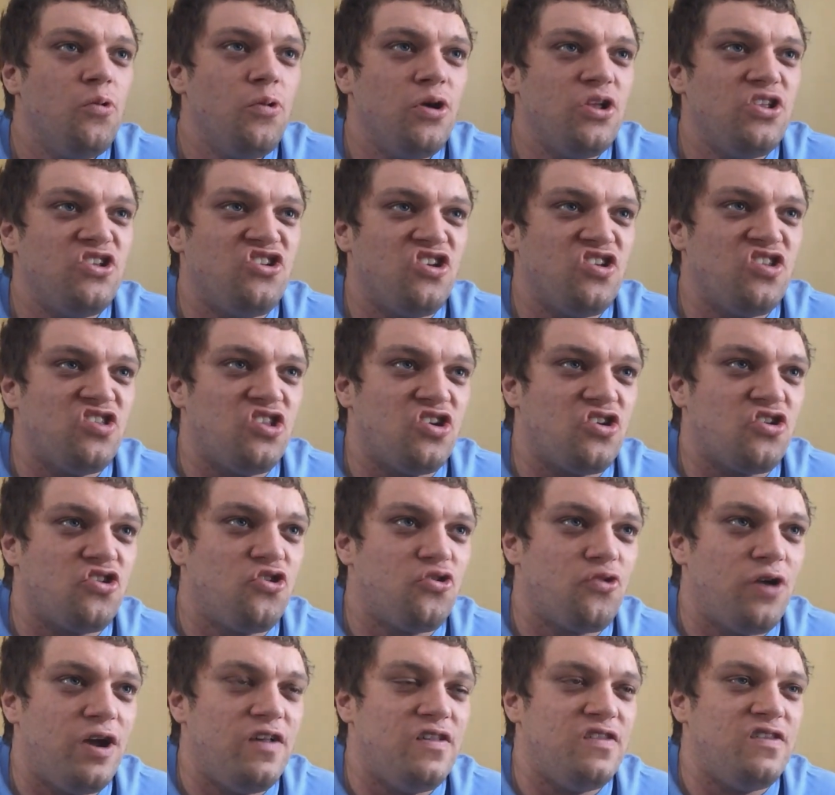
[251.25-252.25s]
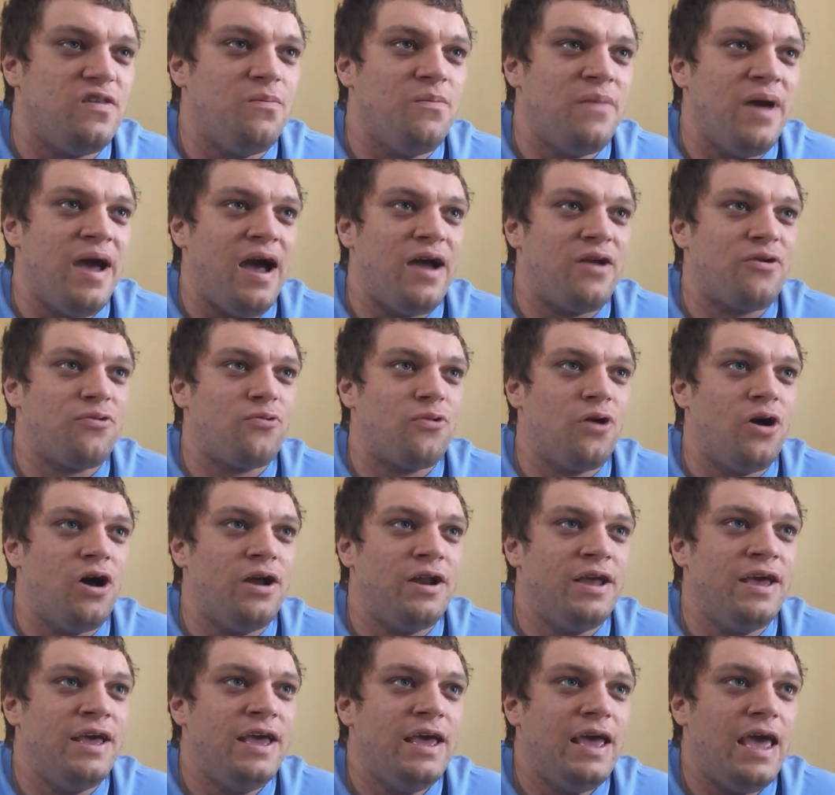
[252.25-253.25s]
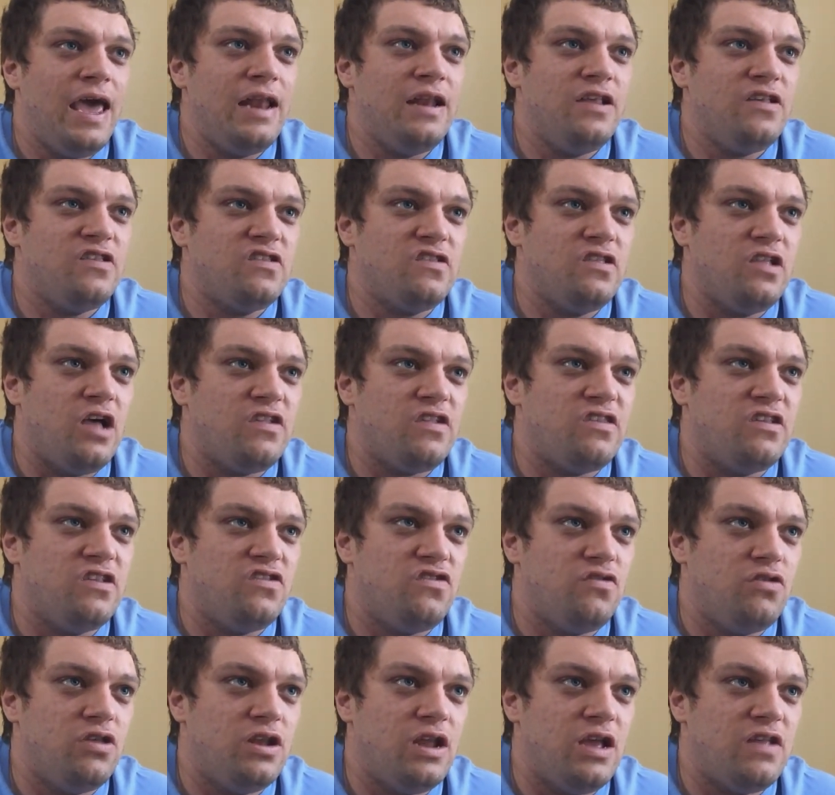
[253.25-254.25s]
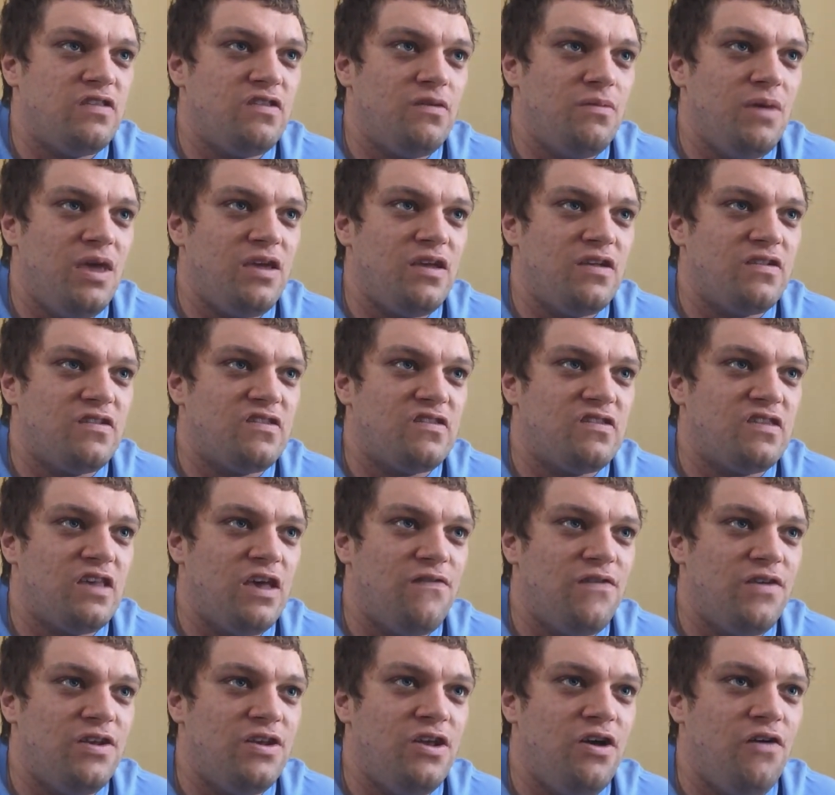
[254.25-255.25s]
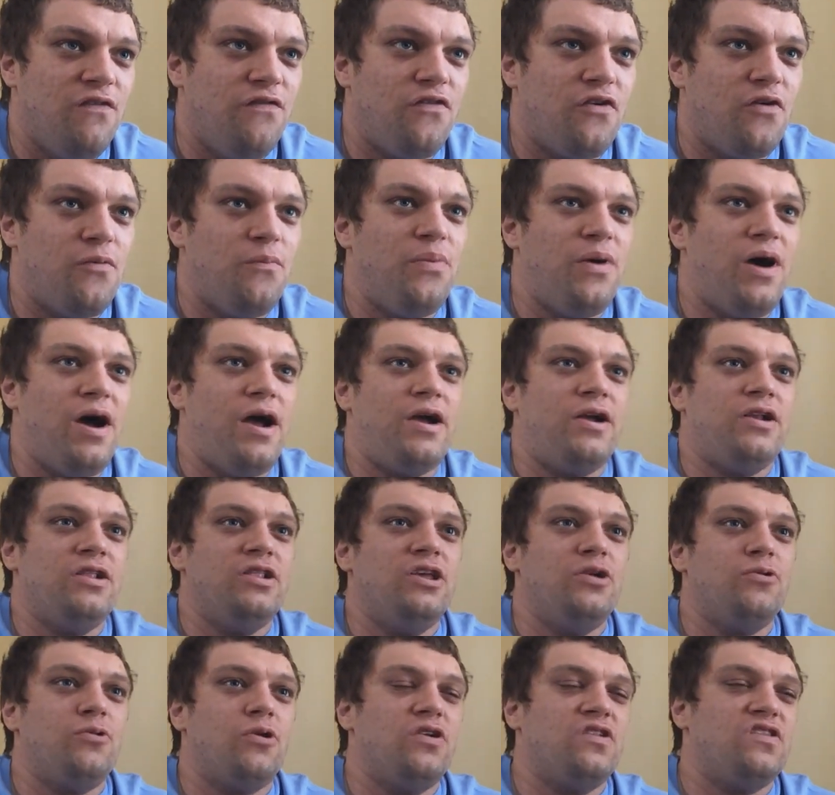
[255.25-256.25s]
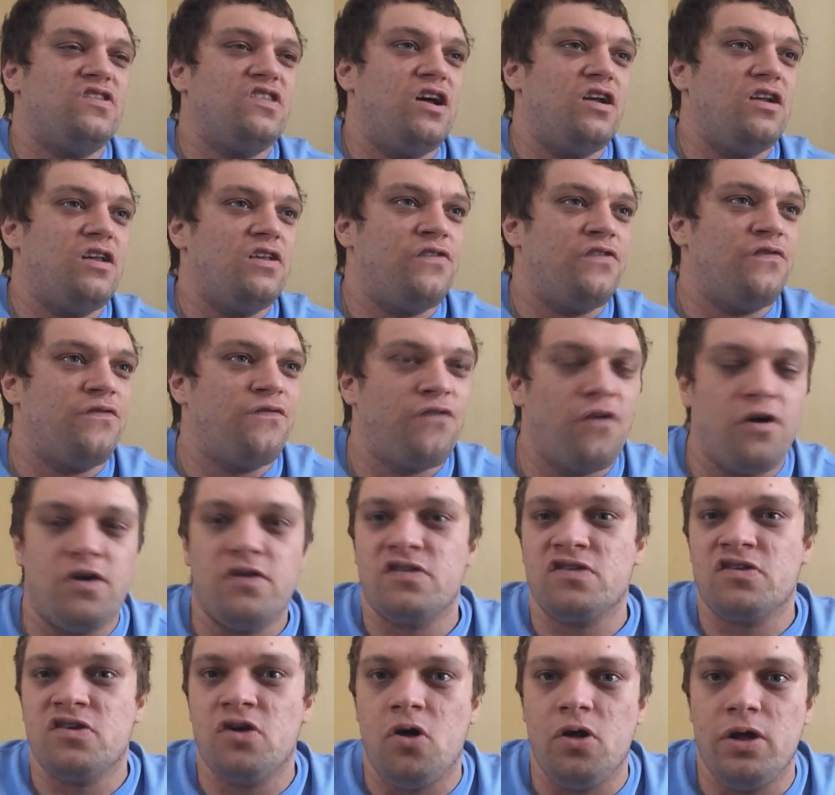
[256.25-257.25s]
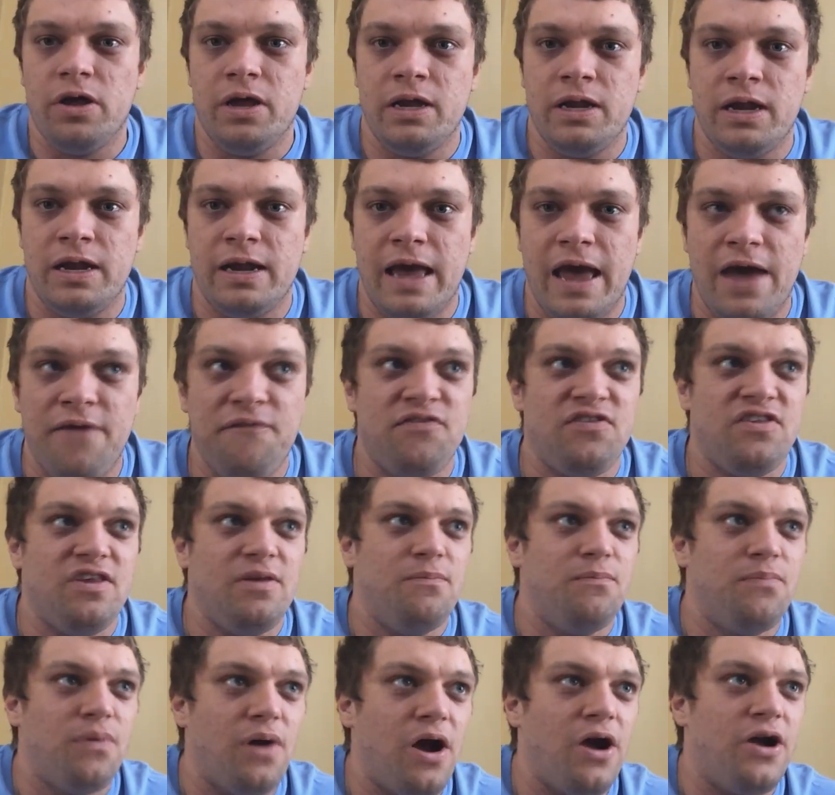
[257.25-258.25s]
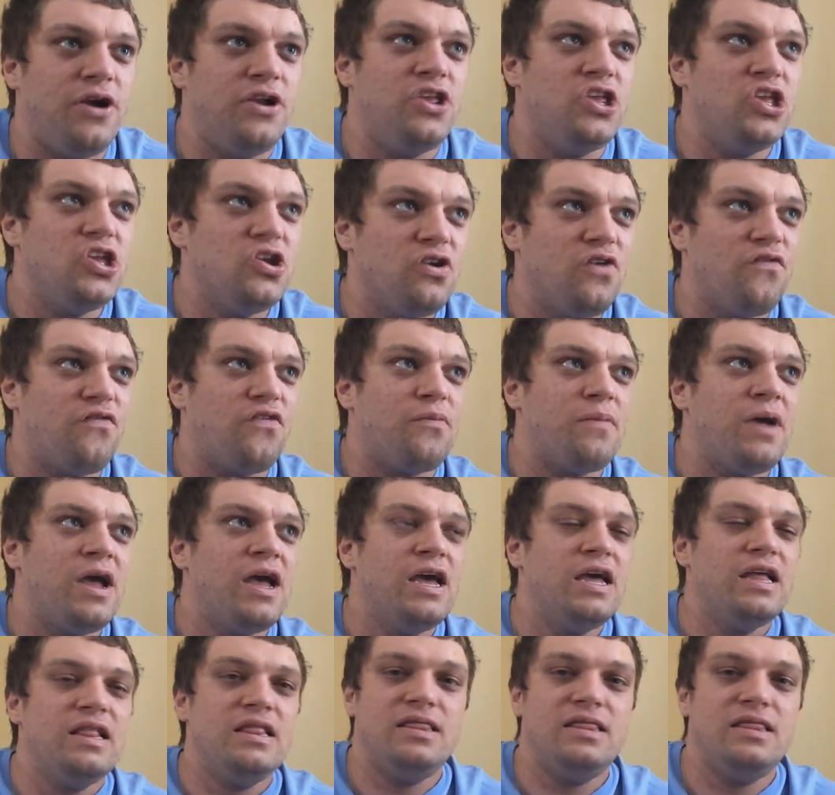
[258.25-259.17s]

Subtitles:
with just a crazy mad run, and he slots into the net to make it 7-0 for Bayern. Leroy Sané's first goal in an FC Bayern uniform.